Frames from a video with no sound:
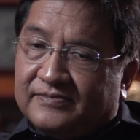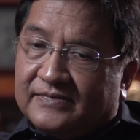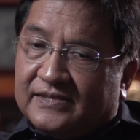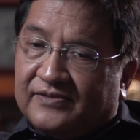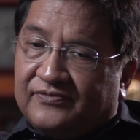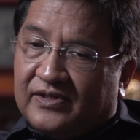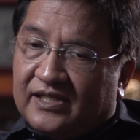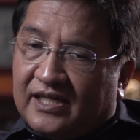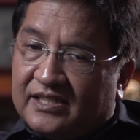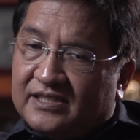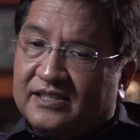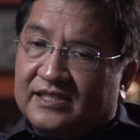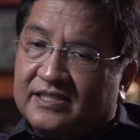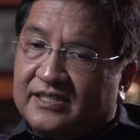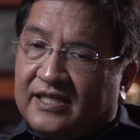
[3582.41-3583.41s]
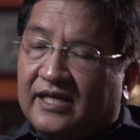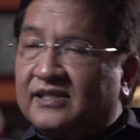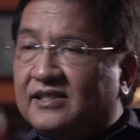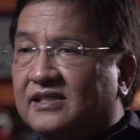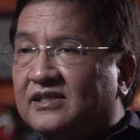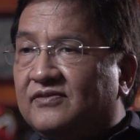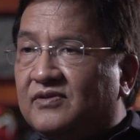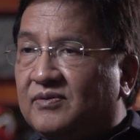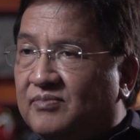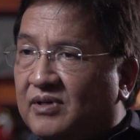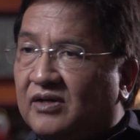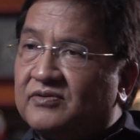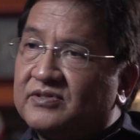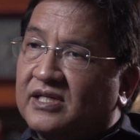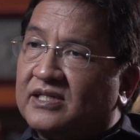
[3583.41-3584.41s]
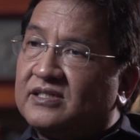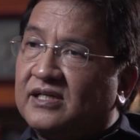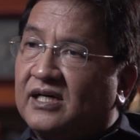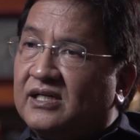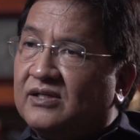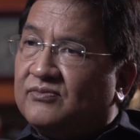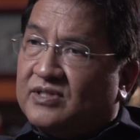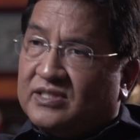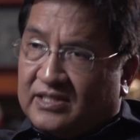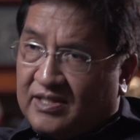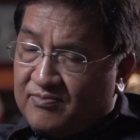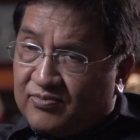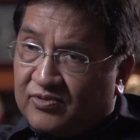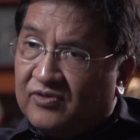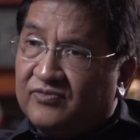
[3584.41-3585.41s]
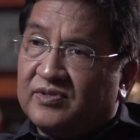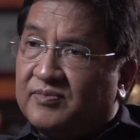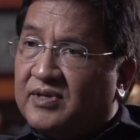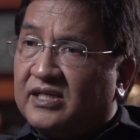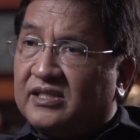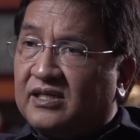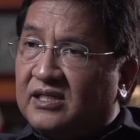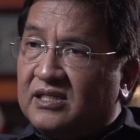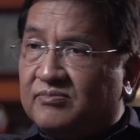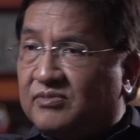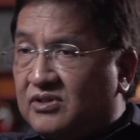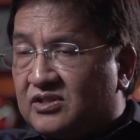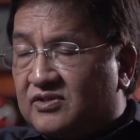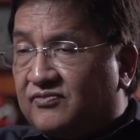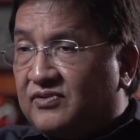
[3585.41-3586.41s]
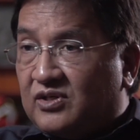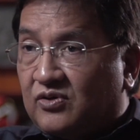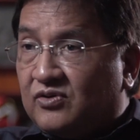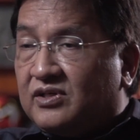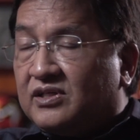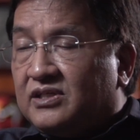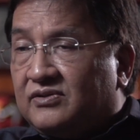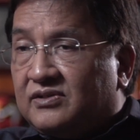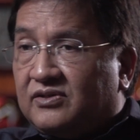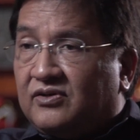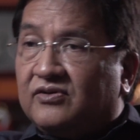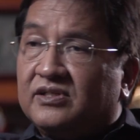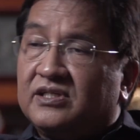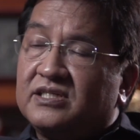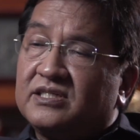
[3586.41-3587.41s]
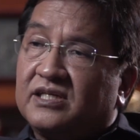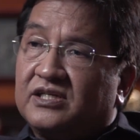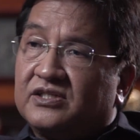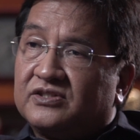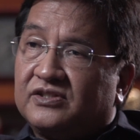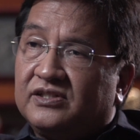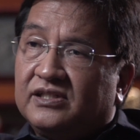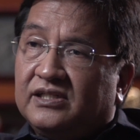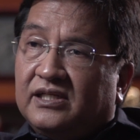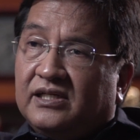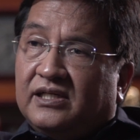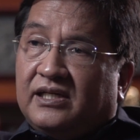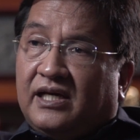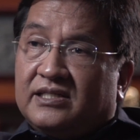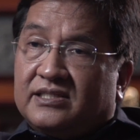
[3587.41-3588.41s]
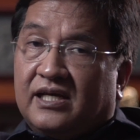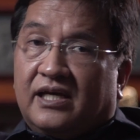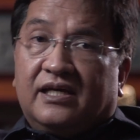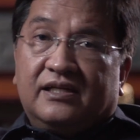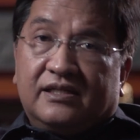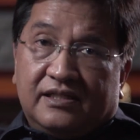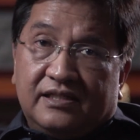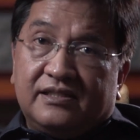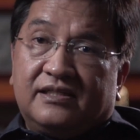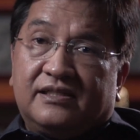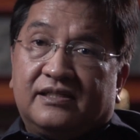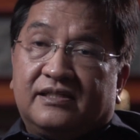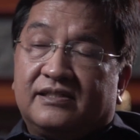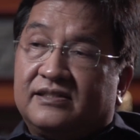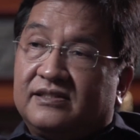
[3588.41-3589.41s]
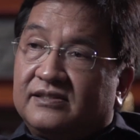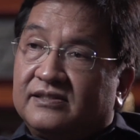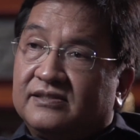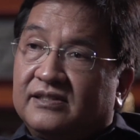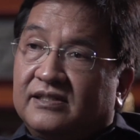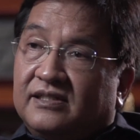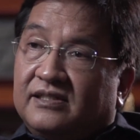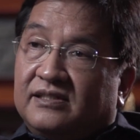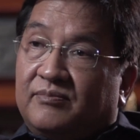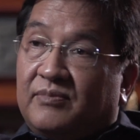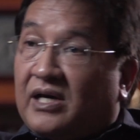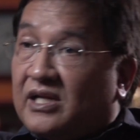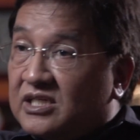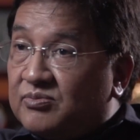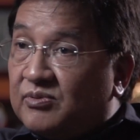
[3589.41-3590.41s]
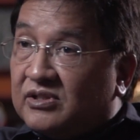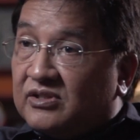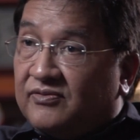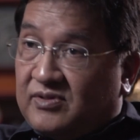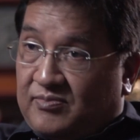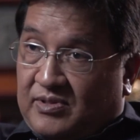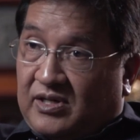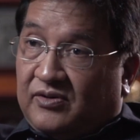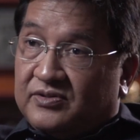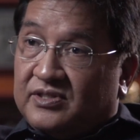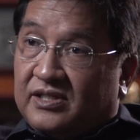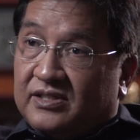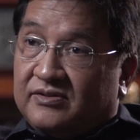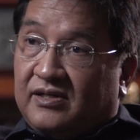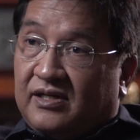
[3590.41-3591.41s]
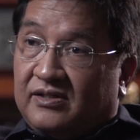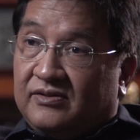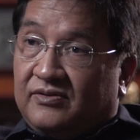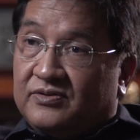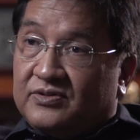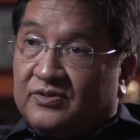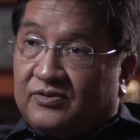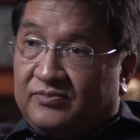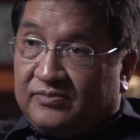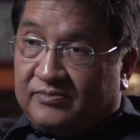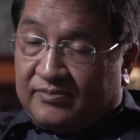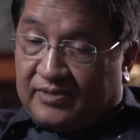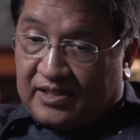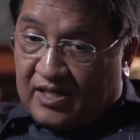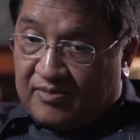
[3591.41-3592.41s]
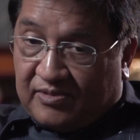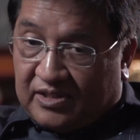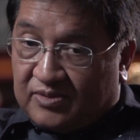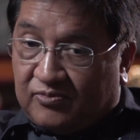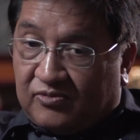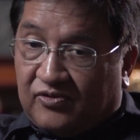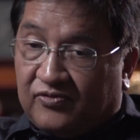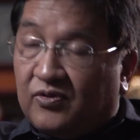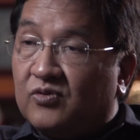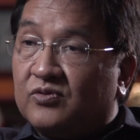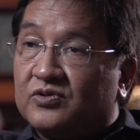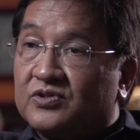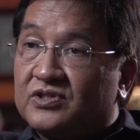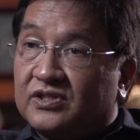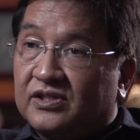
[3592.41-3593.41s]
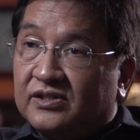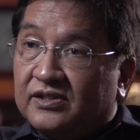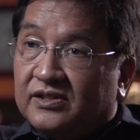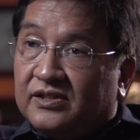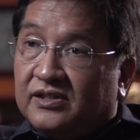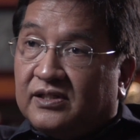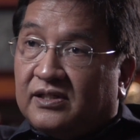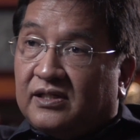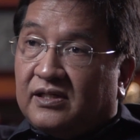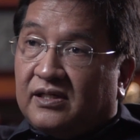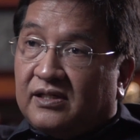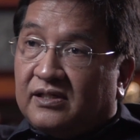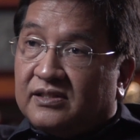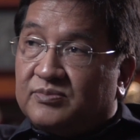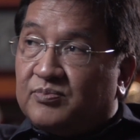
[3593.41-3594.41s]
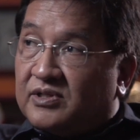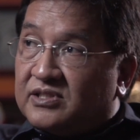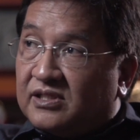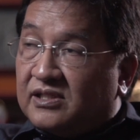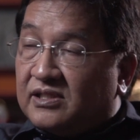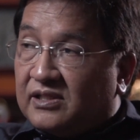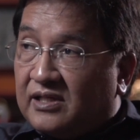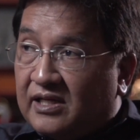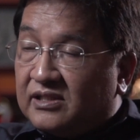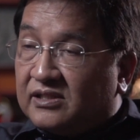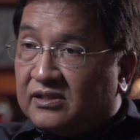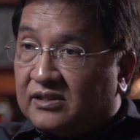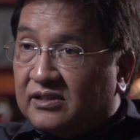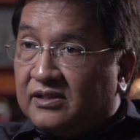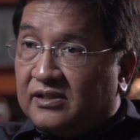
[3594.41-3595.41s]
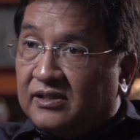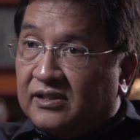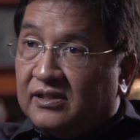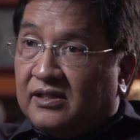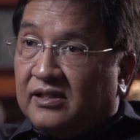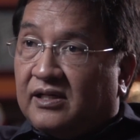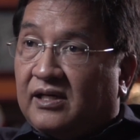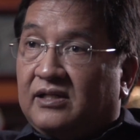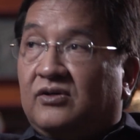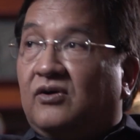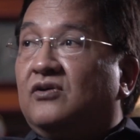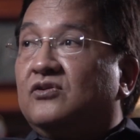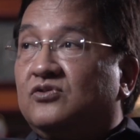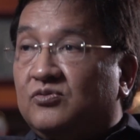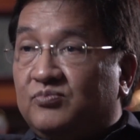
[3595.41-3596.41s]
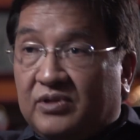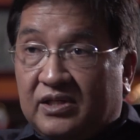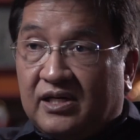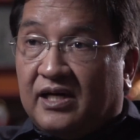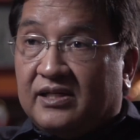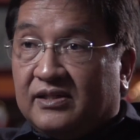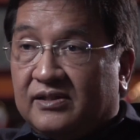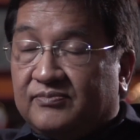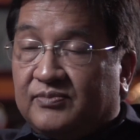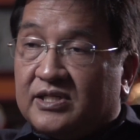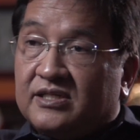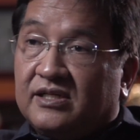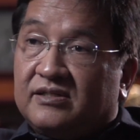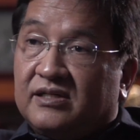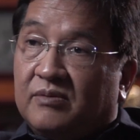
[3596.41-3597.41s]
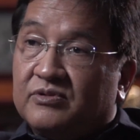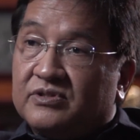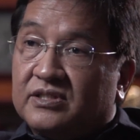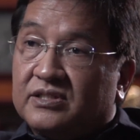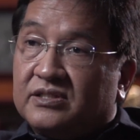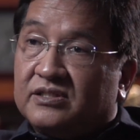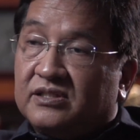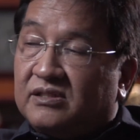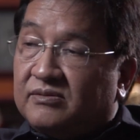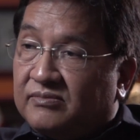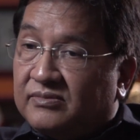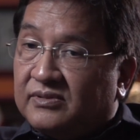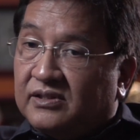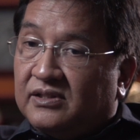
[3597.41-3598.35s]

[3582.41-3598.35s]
the financial standing of the Bangko Sentral was improved dramatically because of the reorganization. And secondly, the management of the Bangko Sentral also became much more focused, especially later and on to beyond President Ramos's term,